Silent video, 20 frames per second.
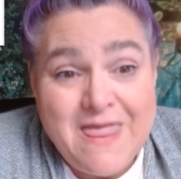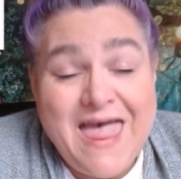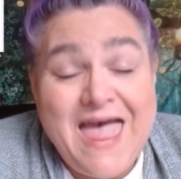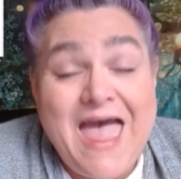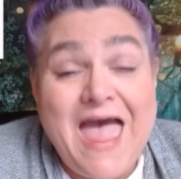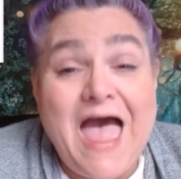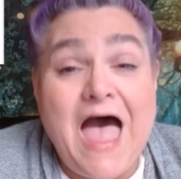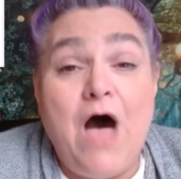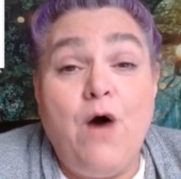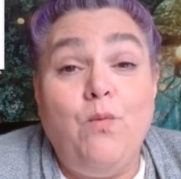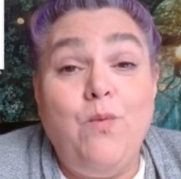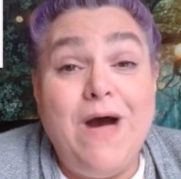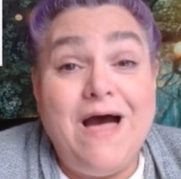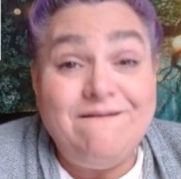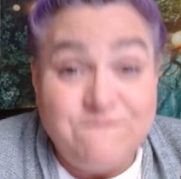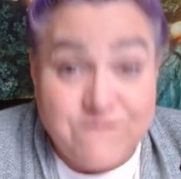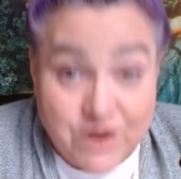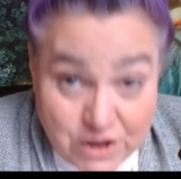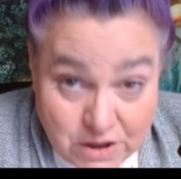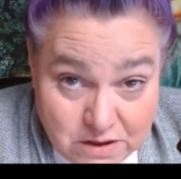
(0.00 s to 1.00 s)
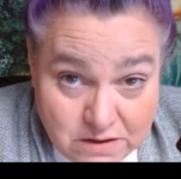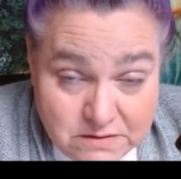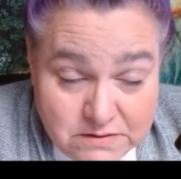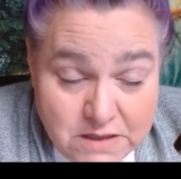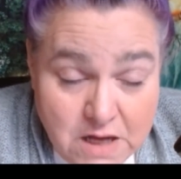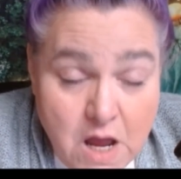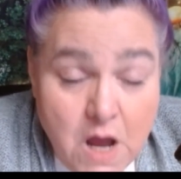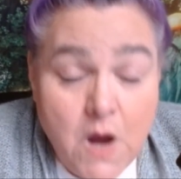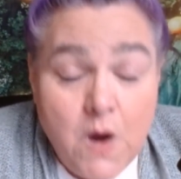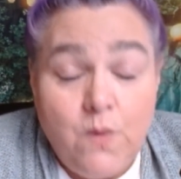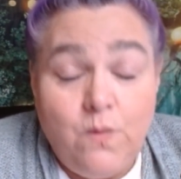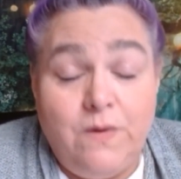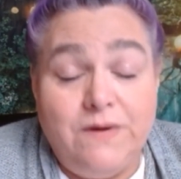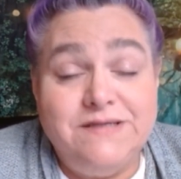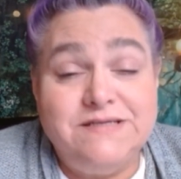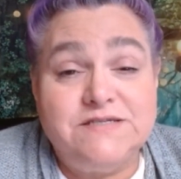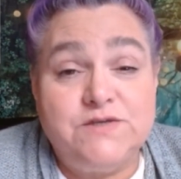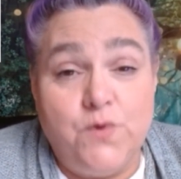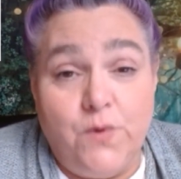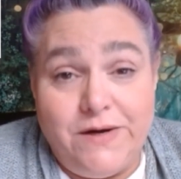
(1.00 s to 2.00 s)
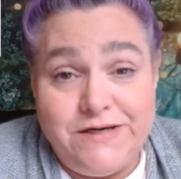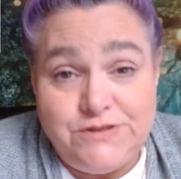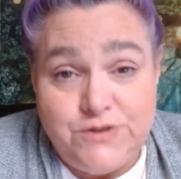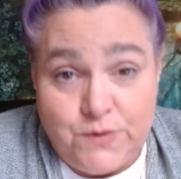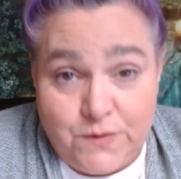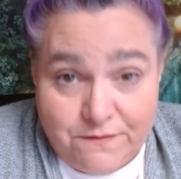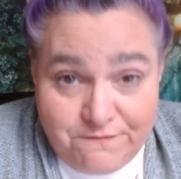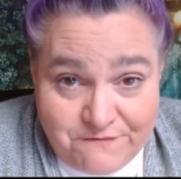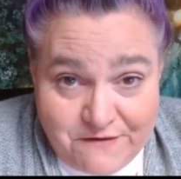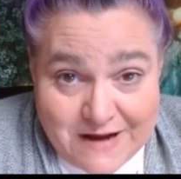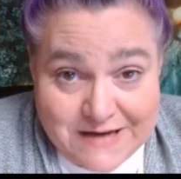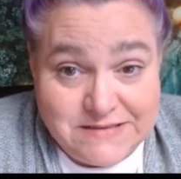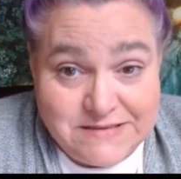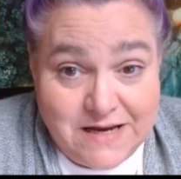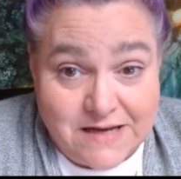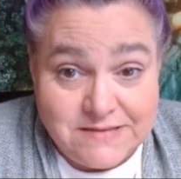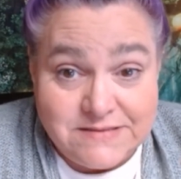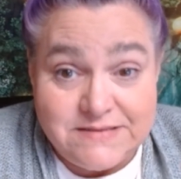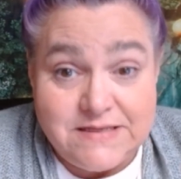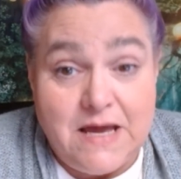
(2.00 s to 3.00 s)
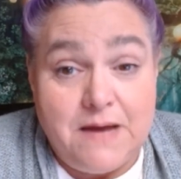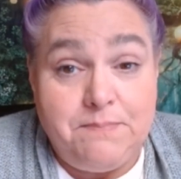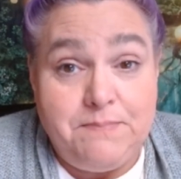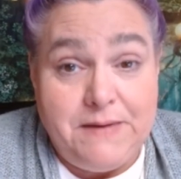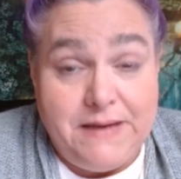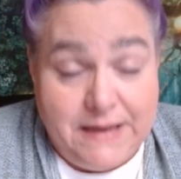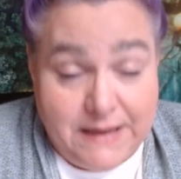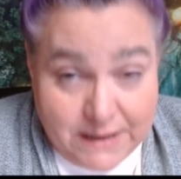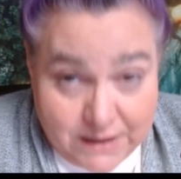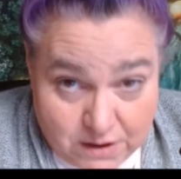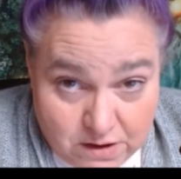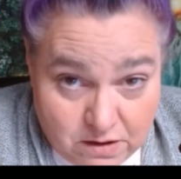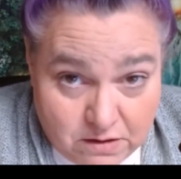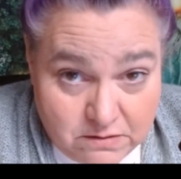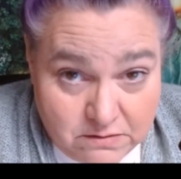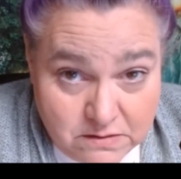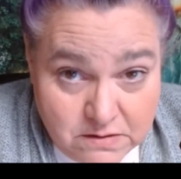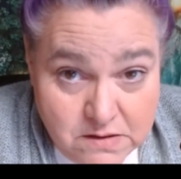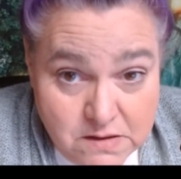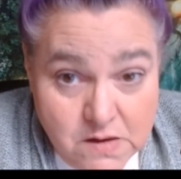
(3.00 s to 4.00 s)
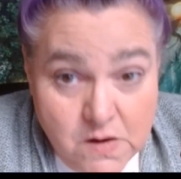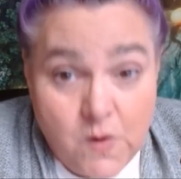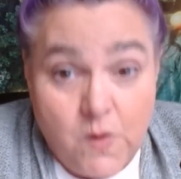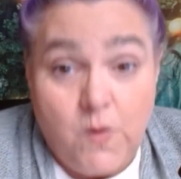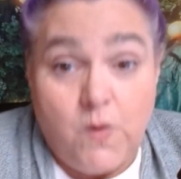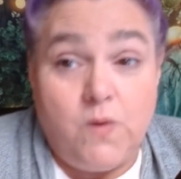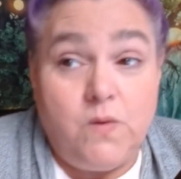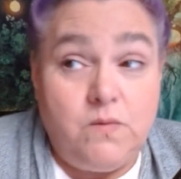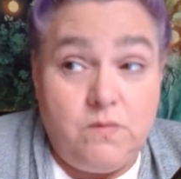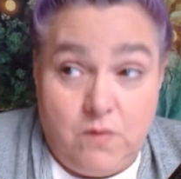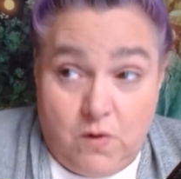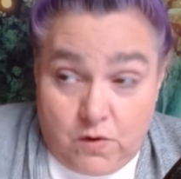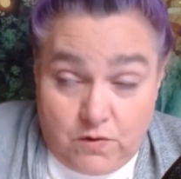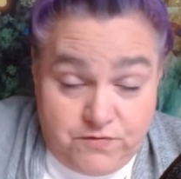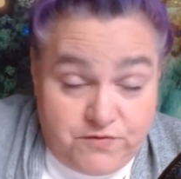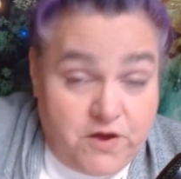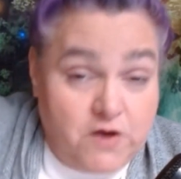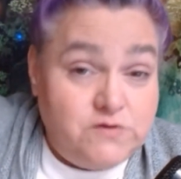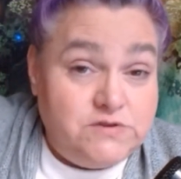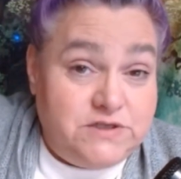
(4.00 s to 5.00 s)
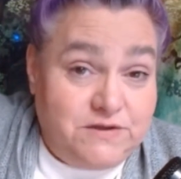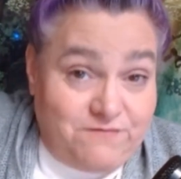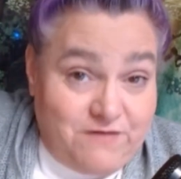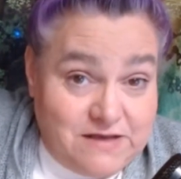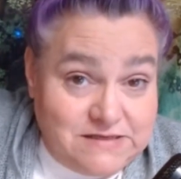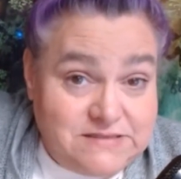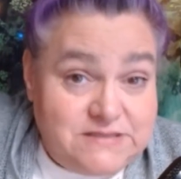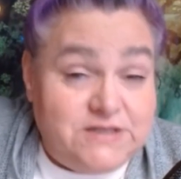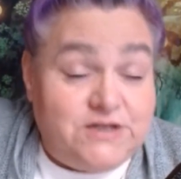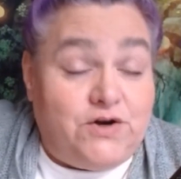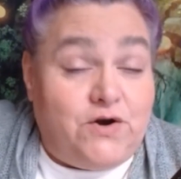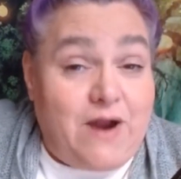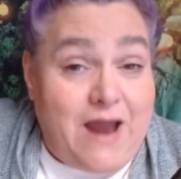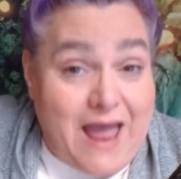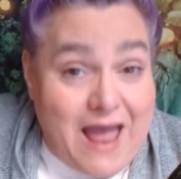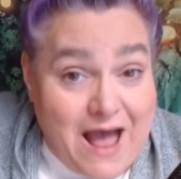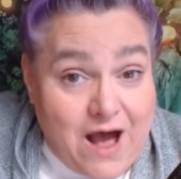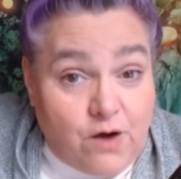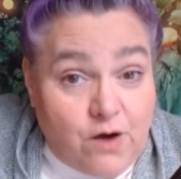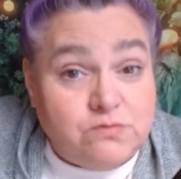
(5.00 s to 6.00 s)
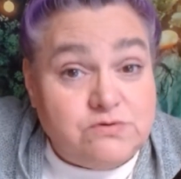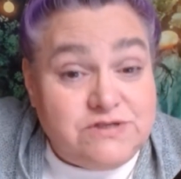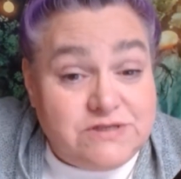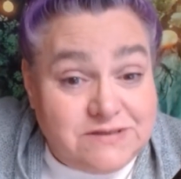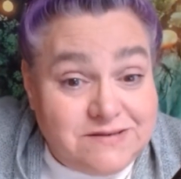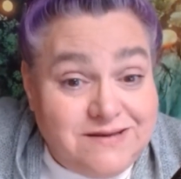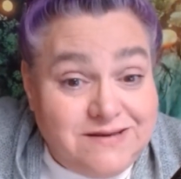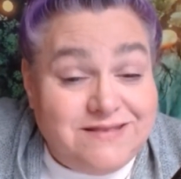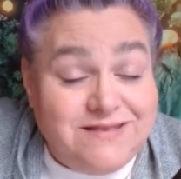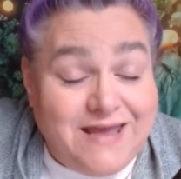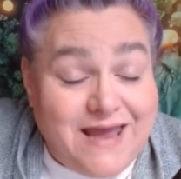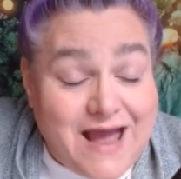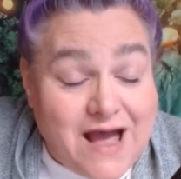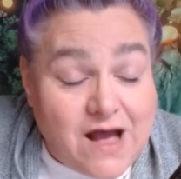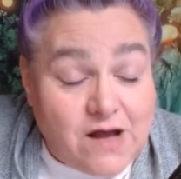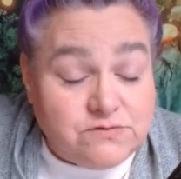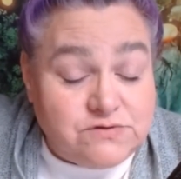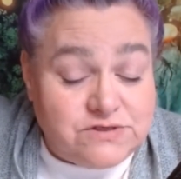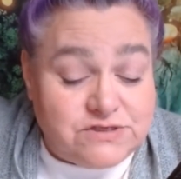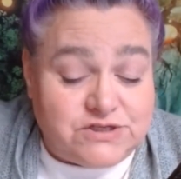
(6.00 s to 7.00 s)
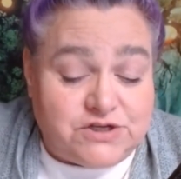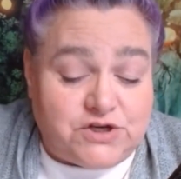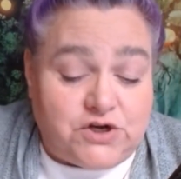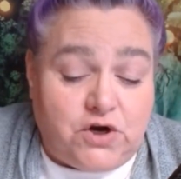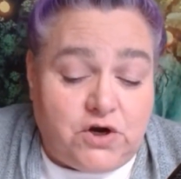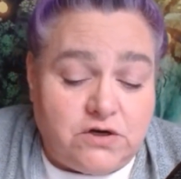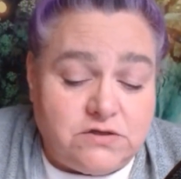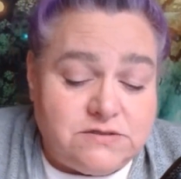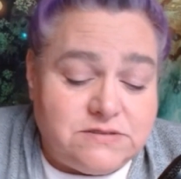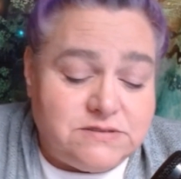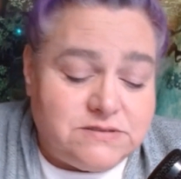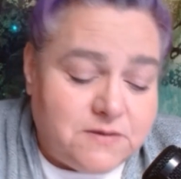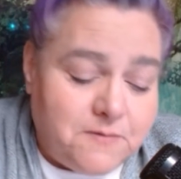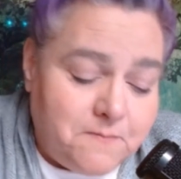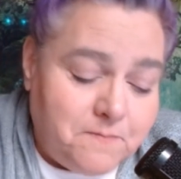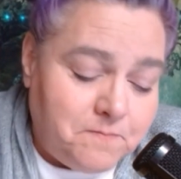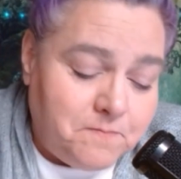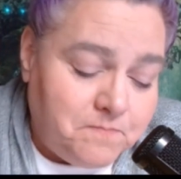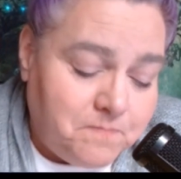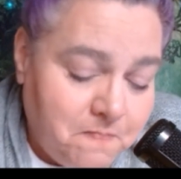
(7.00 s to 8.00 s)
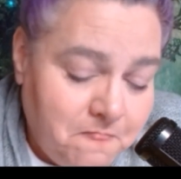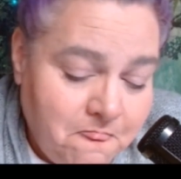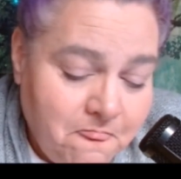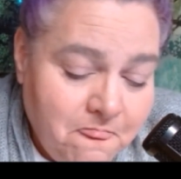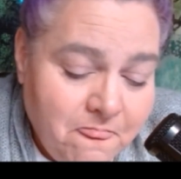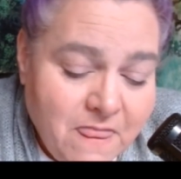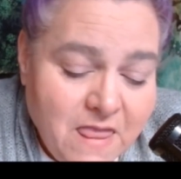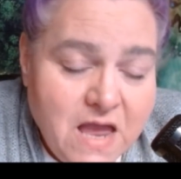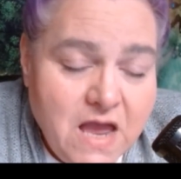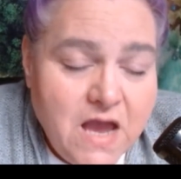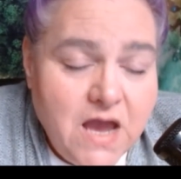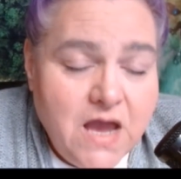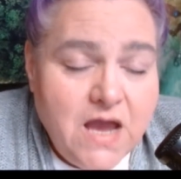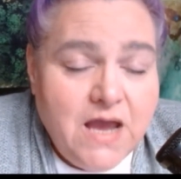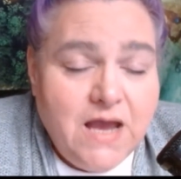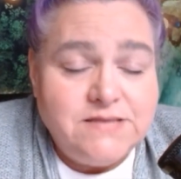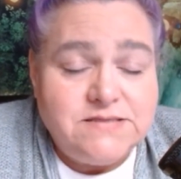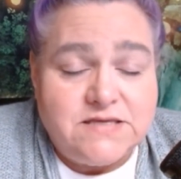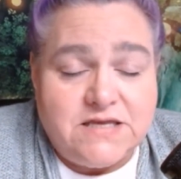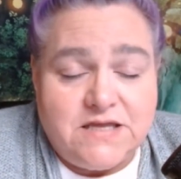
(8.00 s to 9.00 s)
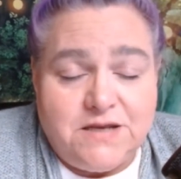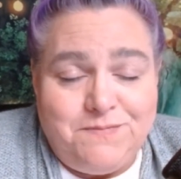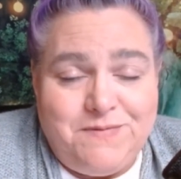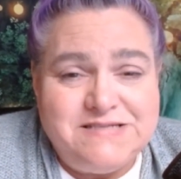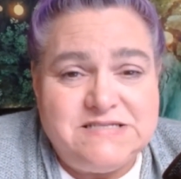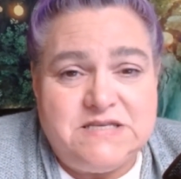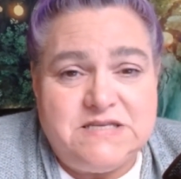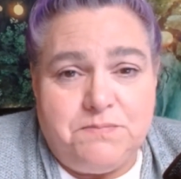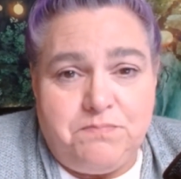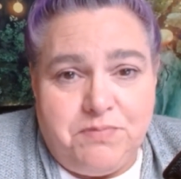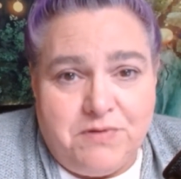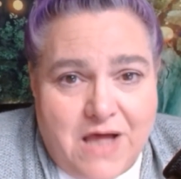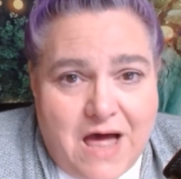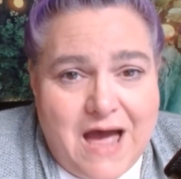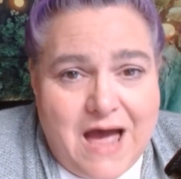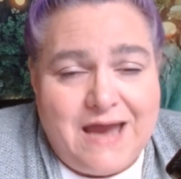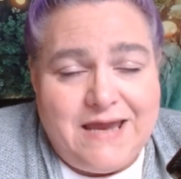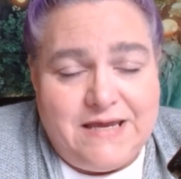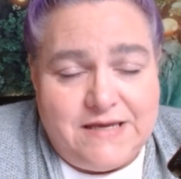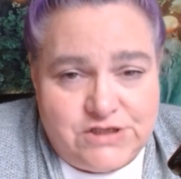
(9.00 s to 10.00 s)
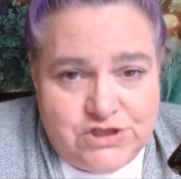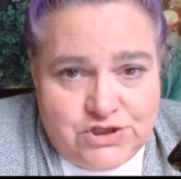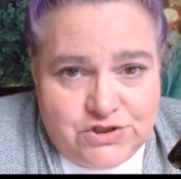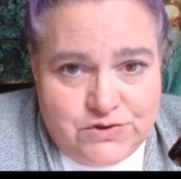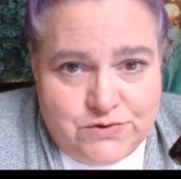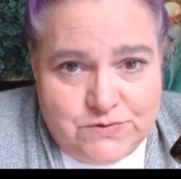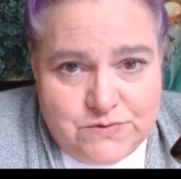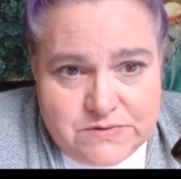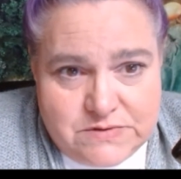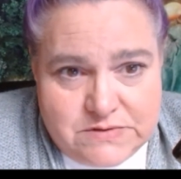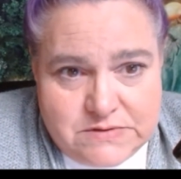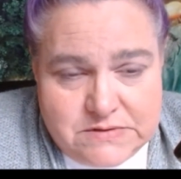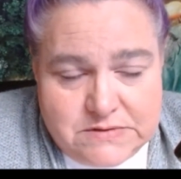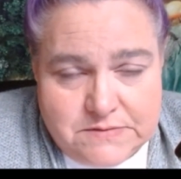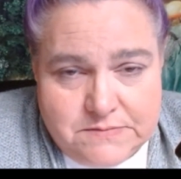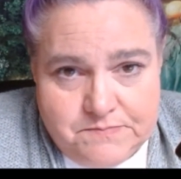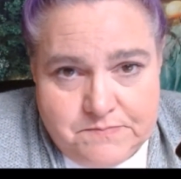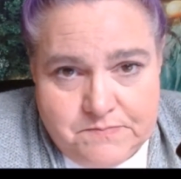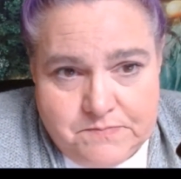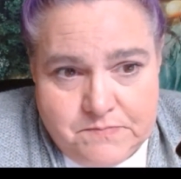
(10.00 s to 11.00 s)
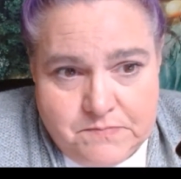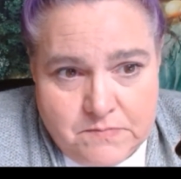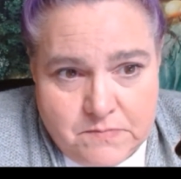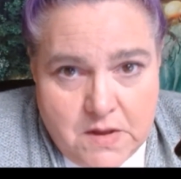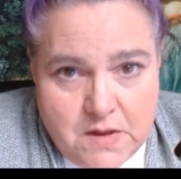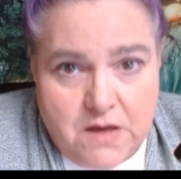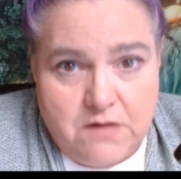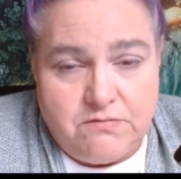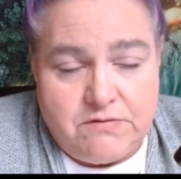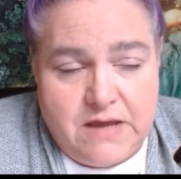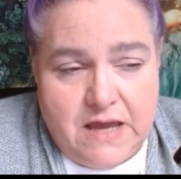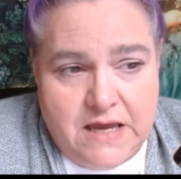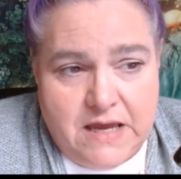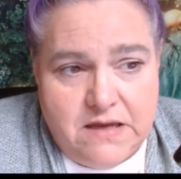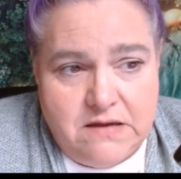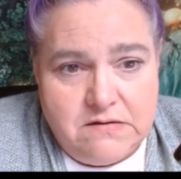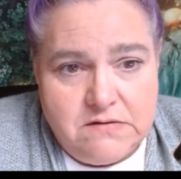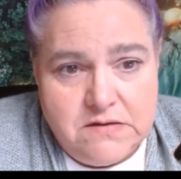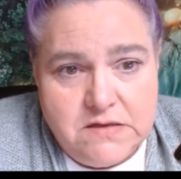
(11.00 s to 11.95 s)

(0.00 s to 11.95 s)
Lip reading: However, what is going to affect us up here, or those of us that are out in the outskirts, it's going to be supply issues, okay?